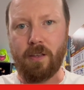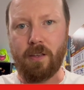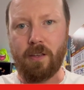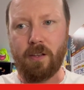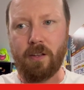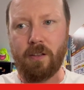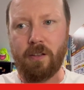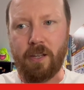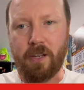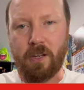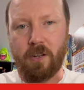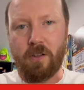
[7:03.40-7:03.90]

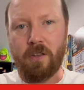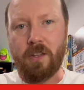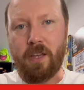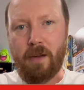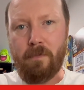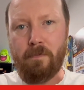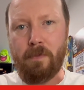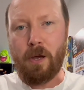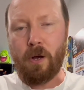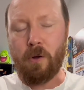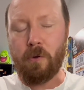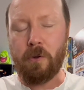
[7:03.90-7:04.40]
click on
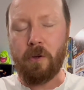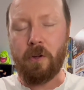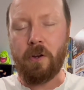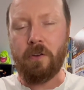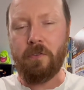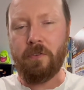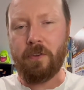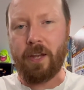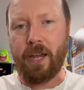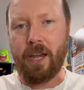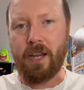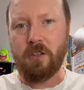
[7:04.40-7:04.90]
that bell
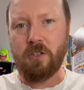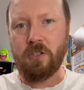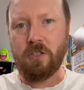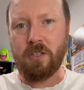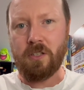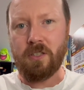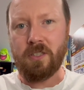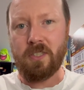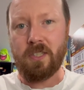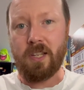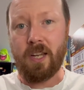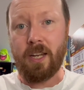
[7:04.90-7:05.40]

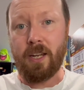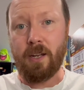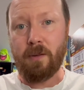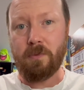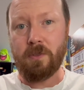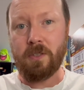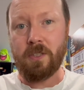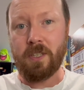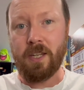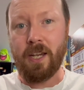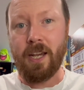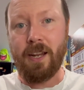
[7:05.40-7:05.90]
notification to stay up
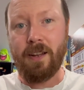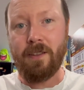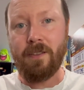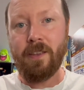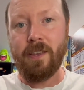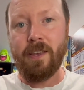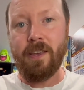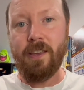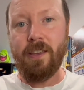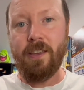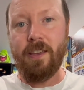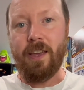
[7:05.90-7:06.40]
to date.
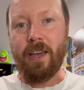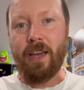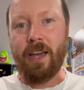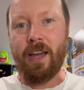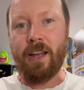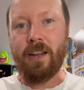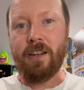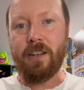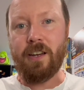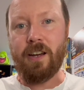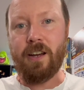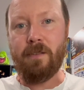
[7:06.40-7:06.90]

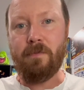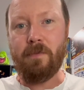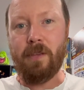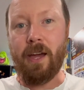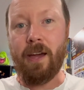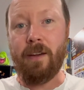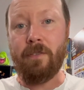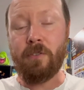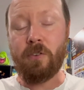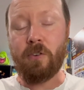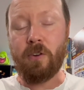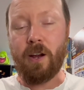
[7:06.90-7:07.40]
And um,
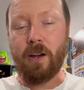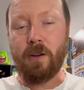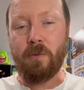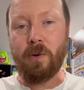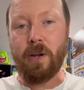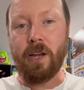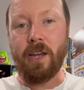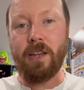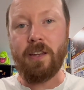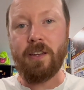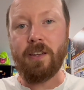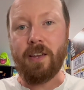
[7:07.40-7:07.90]
have a great
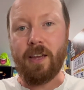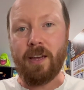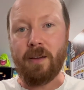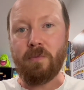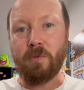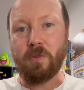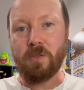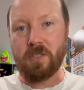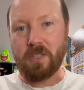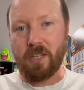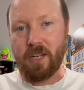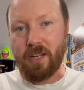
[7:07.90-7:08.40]
week, and
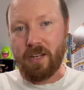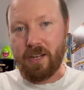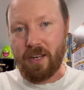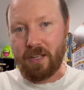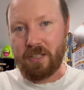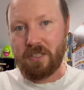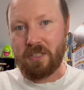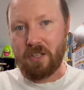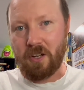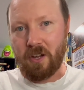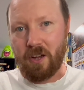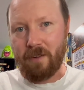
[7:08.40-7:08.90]
we'll see you
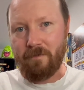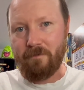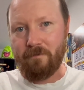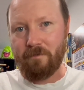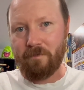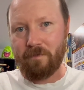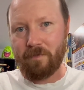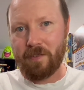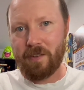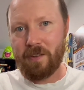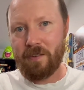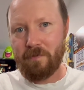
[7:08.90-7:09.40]
next time.
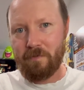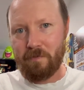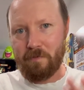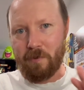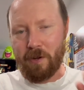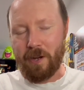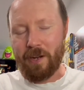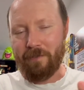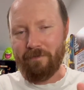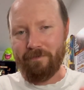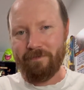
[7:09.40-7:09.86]
Bye.